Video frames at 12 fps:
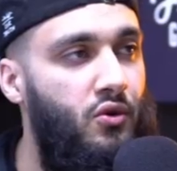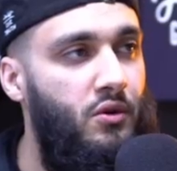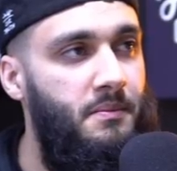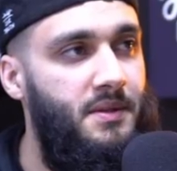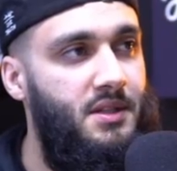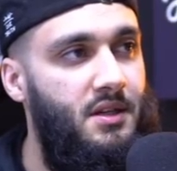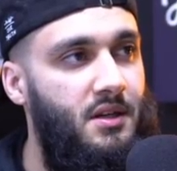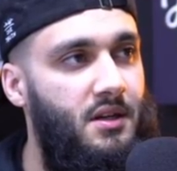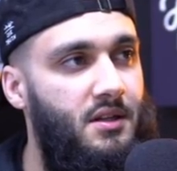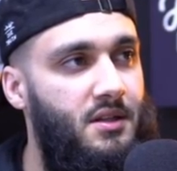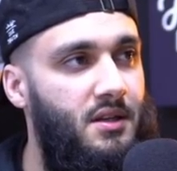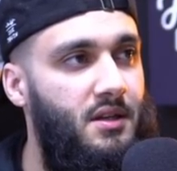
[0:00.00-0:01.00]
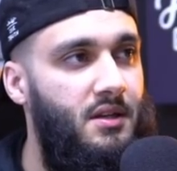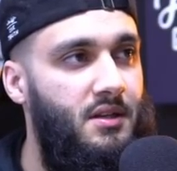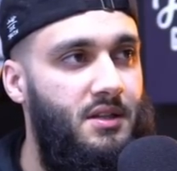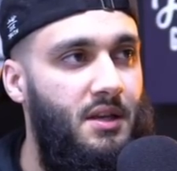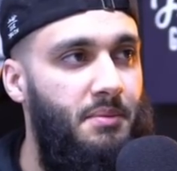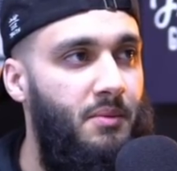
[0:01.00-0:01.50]
norm
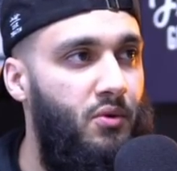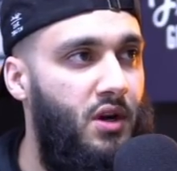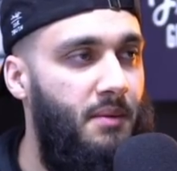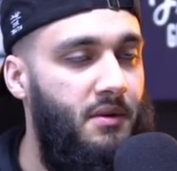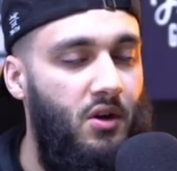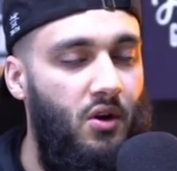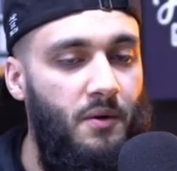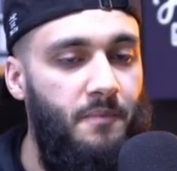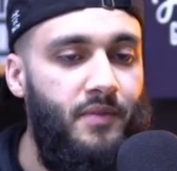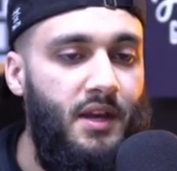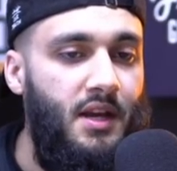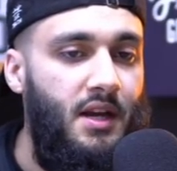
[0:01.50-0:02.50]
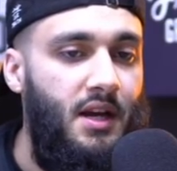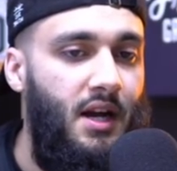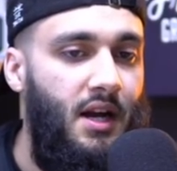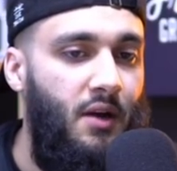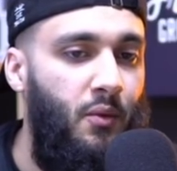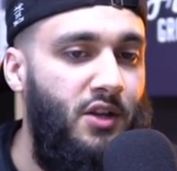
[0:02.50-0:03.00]
to see people come and go.
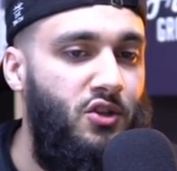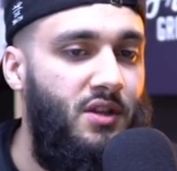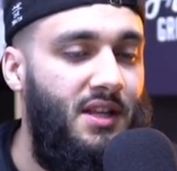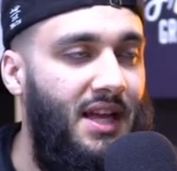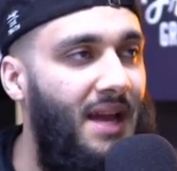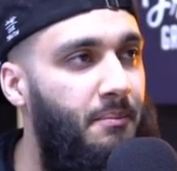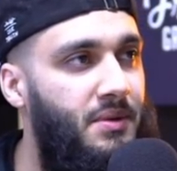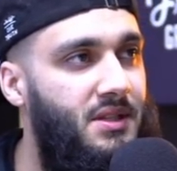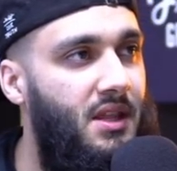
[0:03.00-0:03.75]
Where do you think that